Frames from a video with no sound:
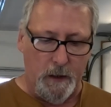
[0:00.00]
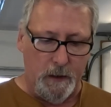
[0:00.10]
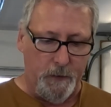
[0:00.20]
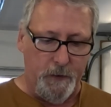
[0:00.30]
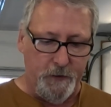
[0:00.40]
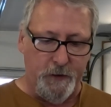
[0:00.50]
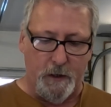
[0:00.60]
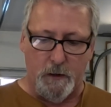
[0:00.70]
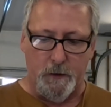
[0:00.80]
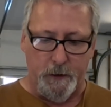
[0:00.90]
I got this air
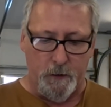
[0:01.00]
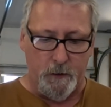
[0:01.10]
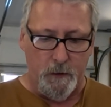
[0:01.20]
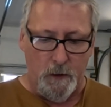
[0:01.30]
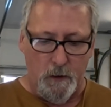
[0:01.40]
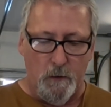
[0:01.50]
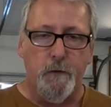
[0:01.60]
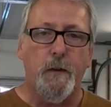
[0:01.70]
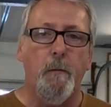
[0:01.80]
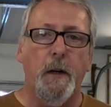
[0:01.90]
cleaner
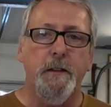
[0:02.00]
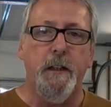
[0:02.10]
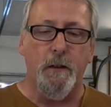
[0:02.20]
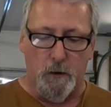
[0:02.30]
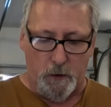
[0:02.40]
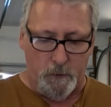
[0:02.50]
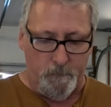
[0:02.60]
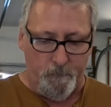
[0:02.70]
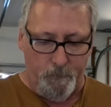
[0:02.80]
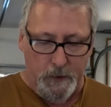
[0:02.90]
from my dealer,
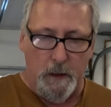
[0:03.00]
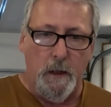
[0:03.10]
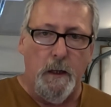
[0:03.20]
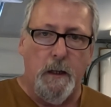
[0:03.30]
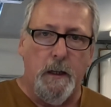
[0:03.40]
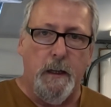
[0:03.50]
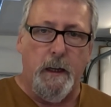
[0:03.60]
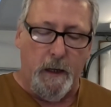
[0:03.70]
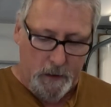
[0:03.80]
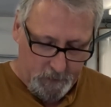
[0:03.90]

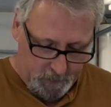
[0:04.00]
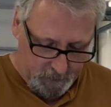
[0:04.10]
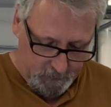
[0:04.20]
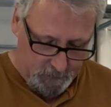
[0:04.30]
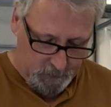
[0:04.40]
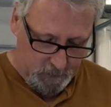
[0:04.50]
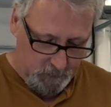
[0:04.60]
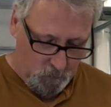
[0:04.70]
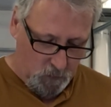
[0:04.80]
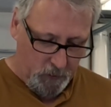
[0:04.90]
and
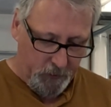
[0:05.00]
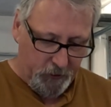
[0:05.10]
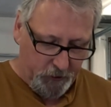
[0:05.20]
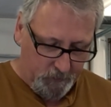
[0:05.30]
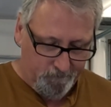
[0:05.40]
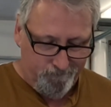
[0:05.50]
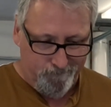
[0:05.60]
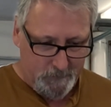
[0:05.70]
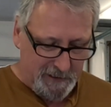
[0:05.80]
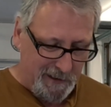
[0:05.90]
it was,
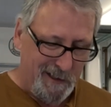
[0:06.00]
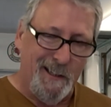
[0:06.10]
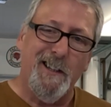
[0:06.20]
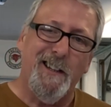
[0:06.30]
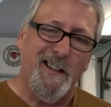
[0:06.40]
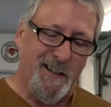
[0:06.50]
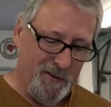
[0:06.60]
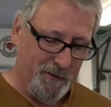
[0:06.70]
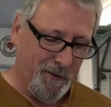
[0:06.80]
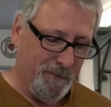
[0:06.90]
I
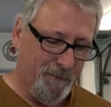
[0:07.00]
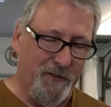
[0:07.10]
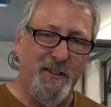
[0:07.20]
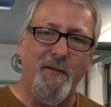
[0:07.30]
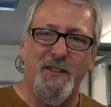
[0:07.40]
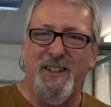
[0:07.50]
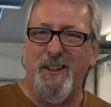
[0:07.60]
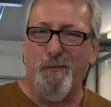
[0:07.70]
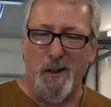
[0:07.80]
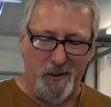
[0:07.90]
don't know, $17.